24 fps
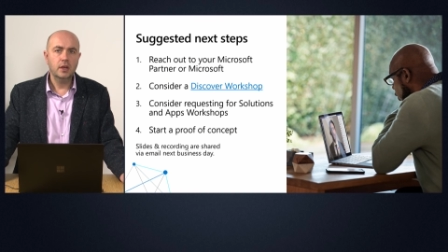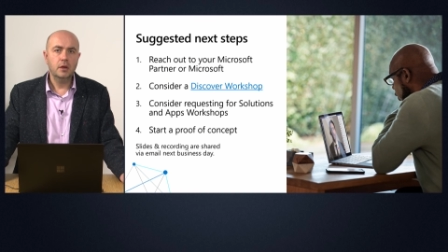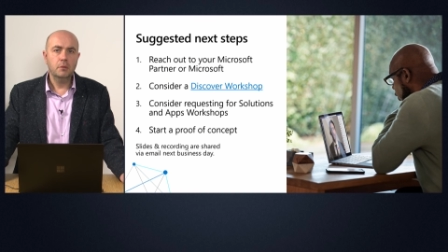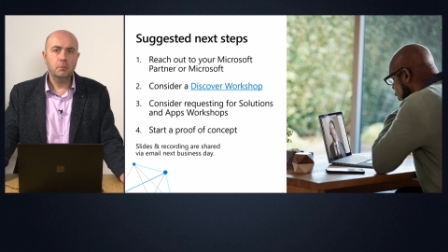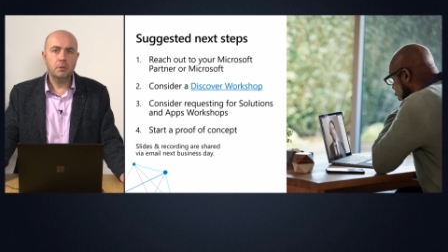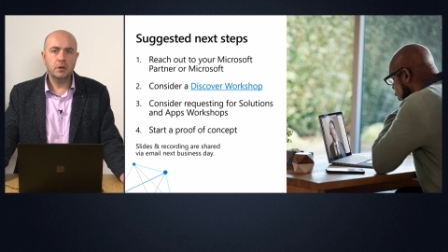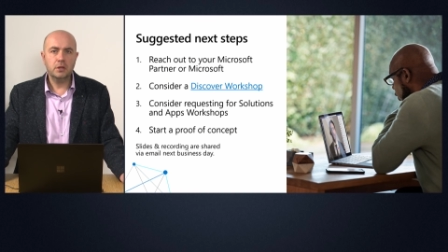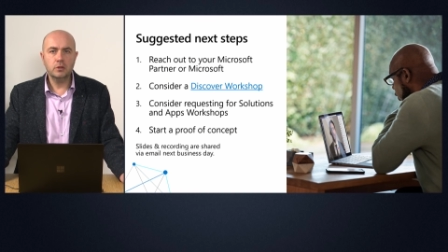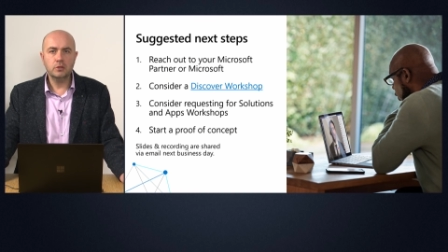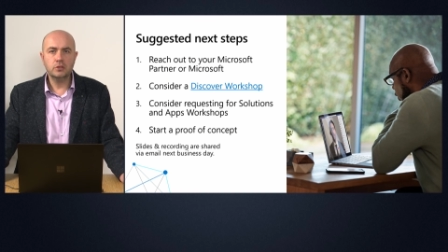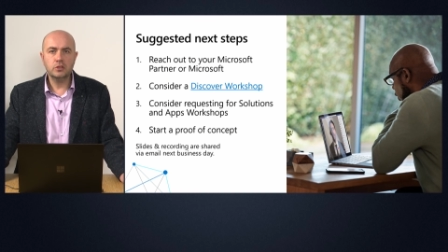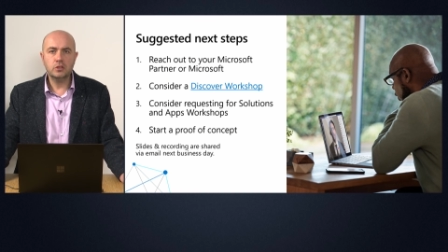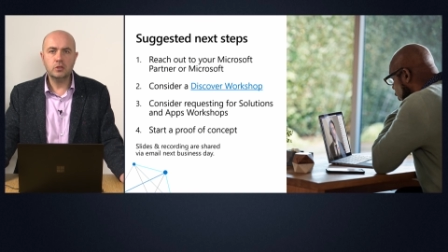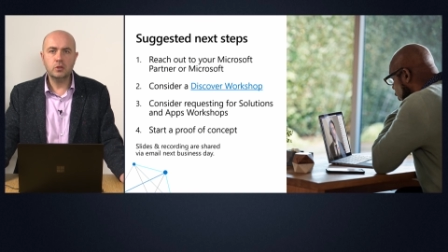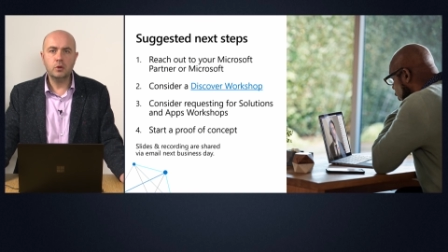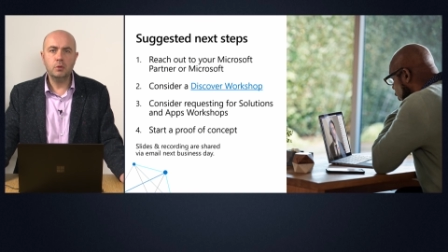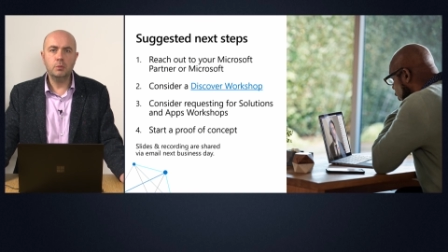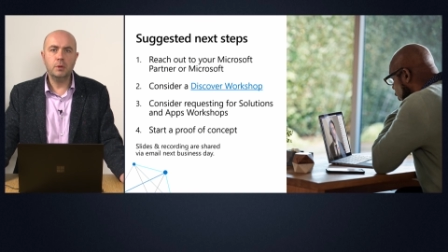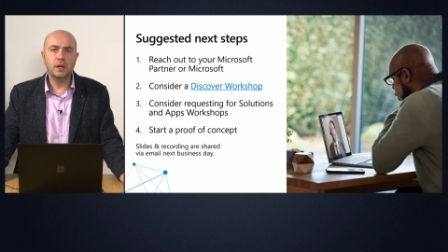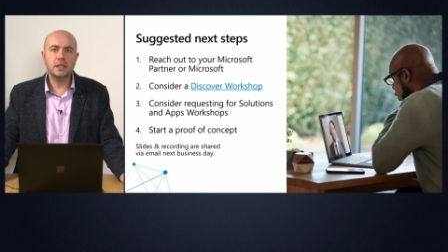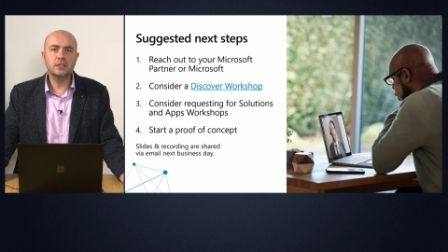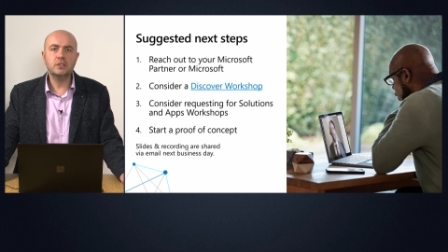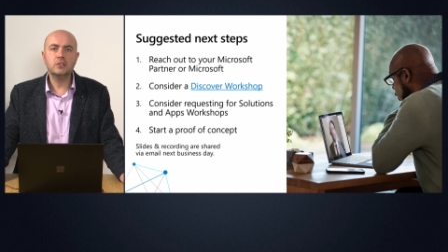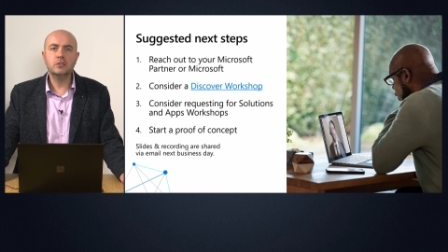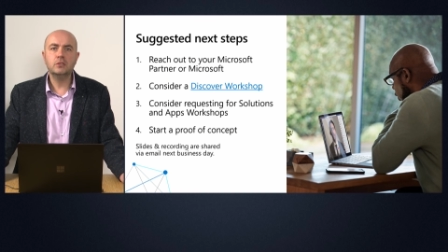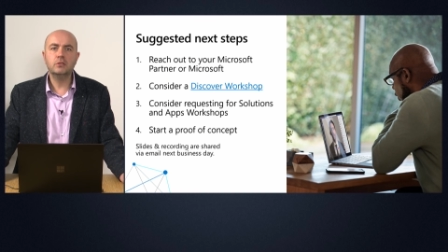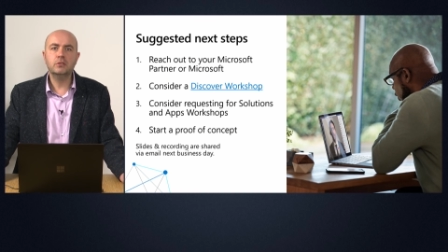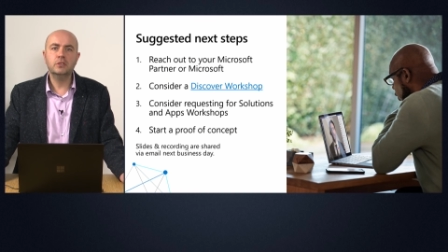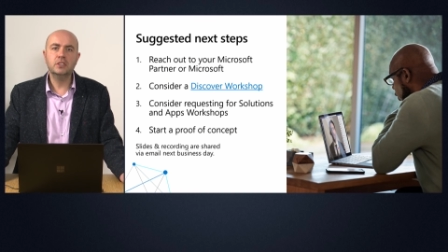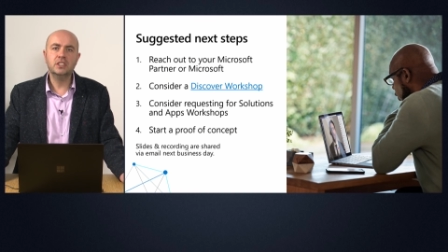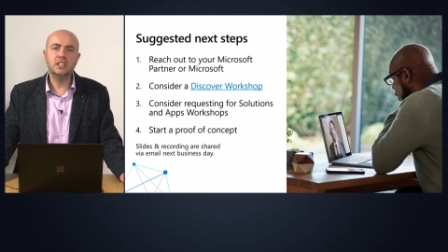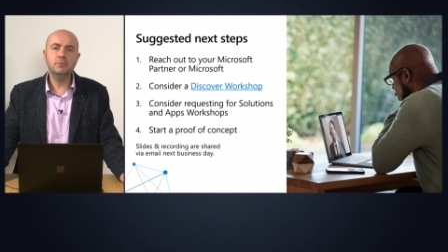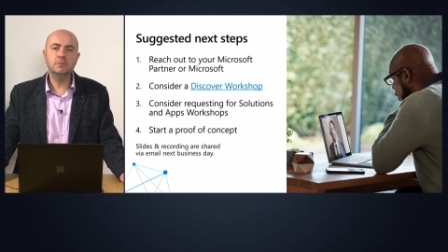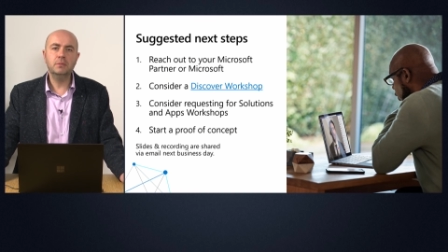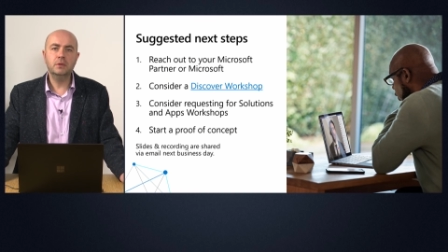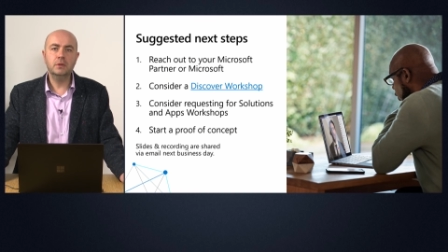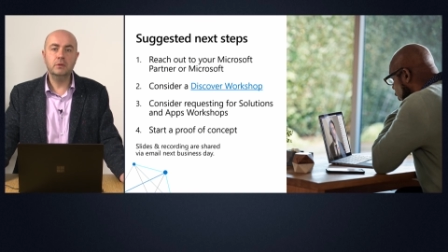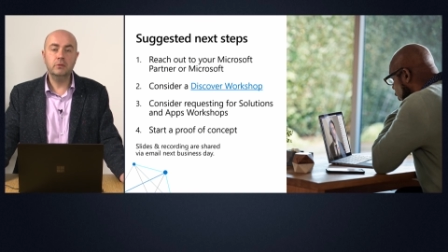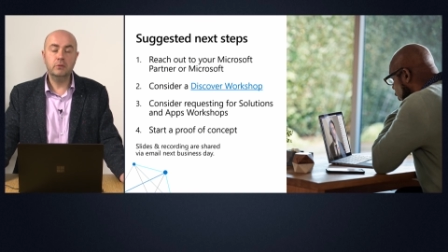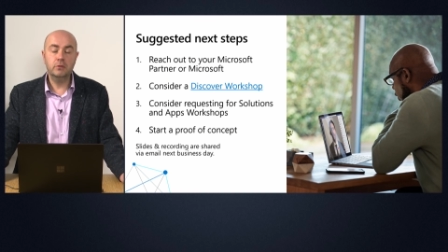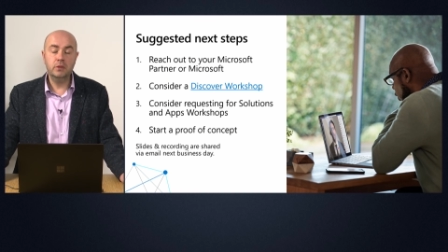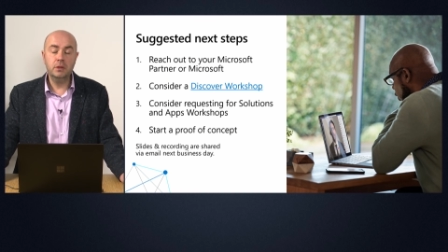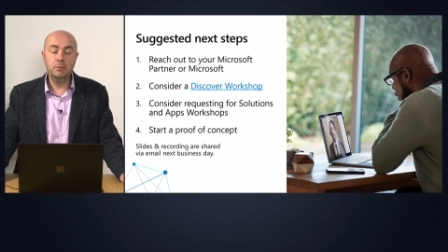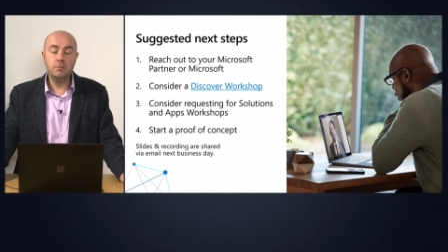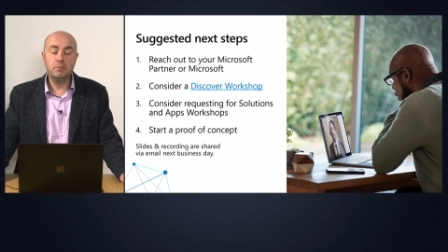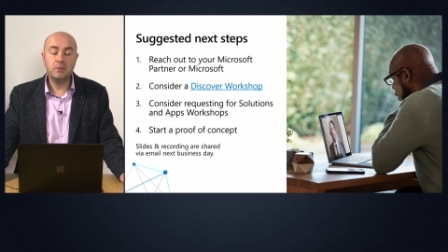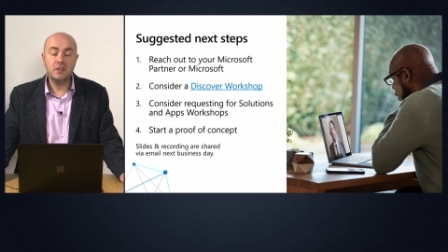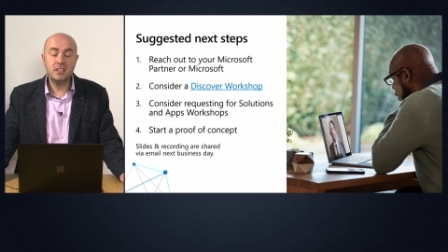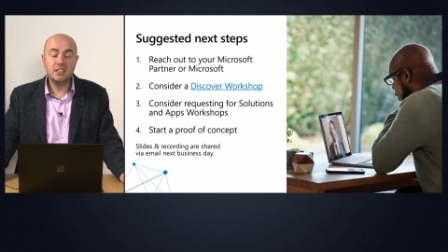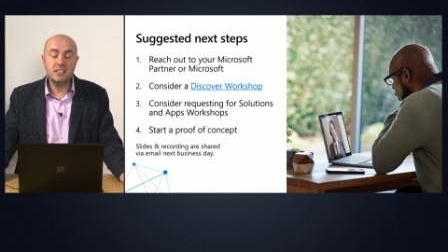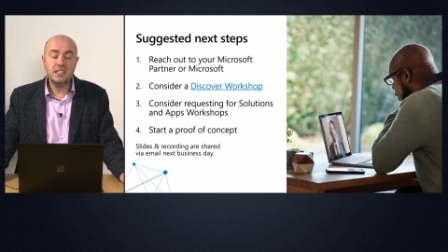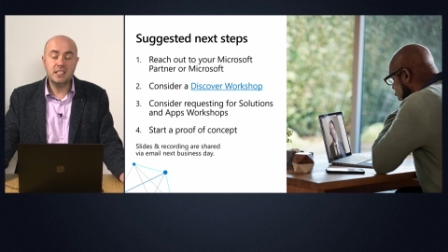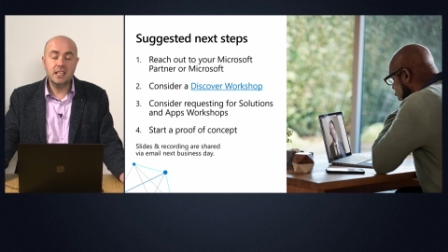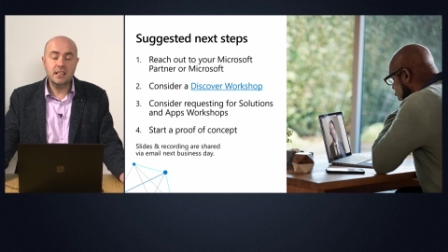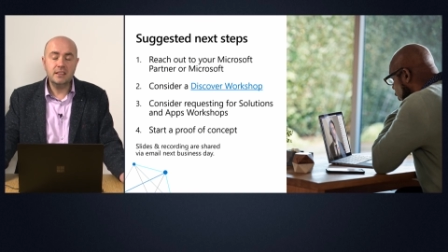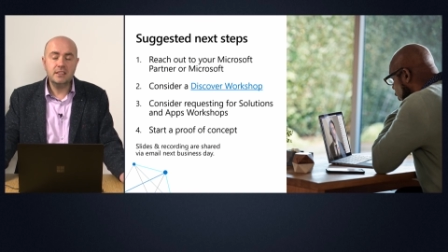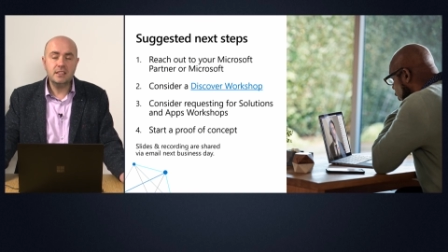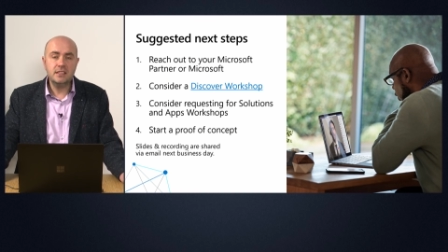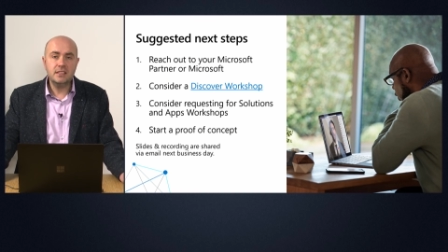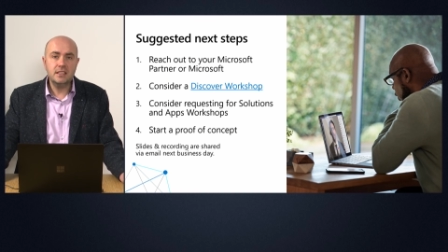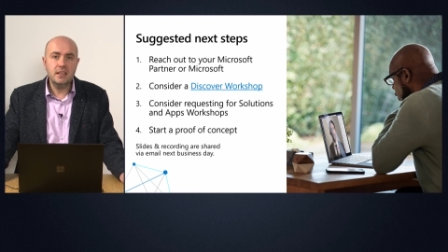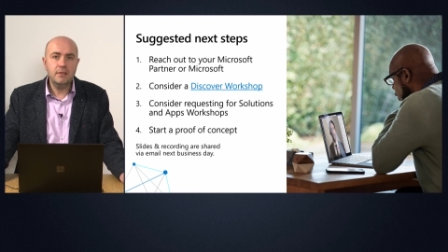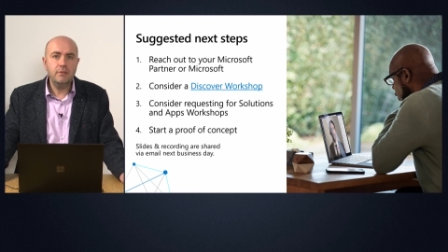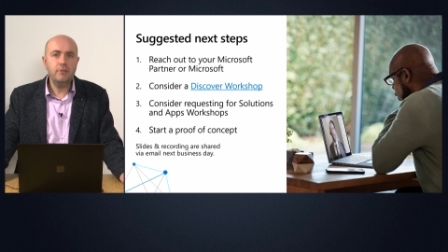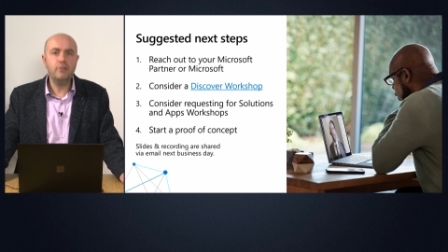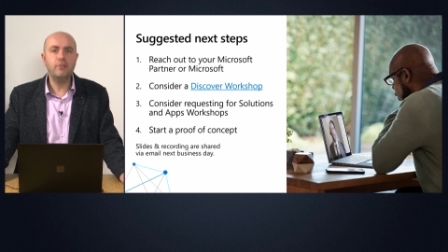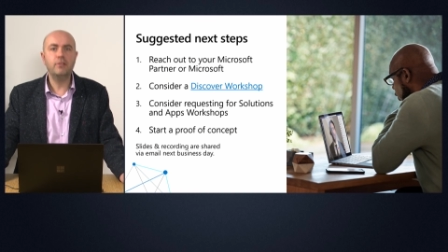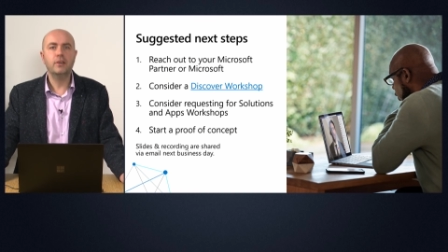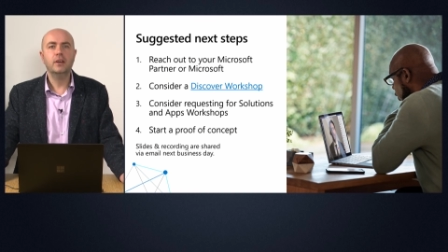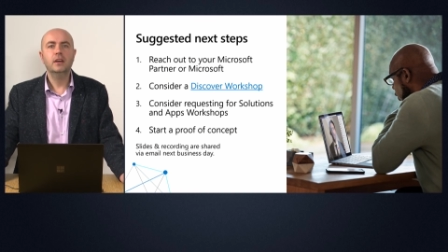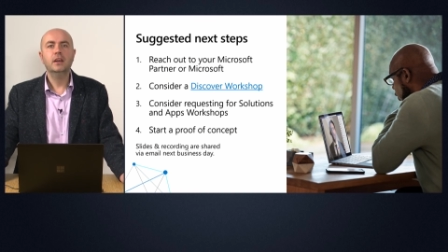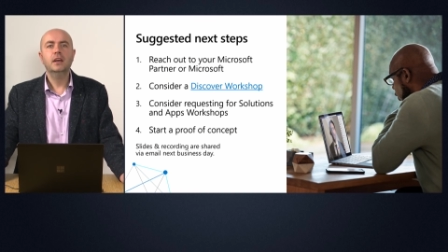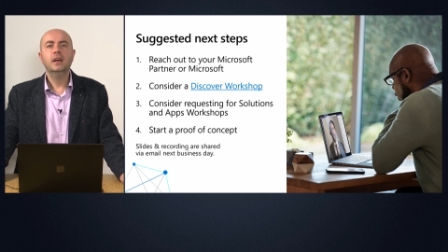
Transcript: but also to a Microsoft representative.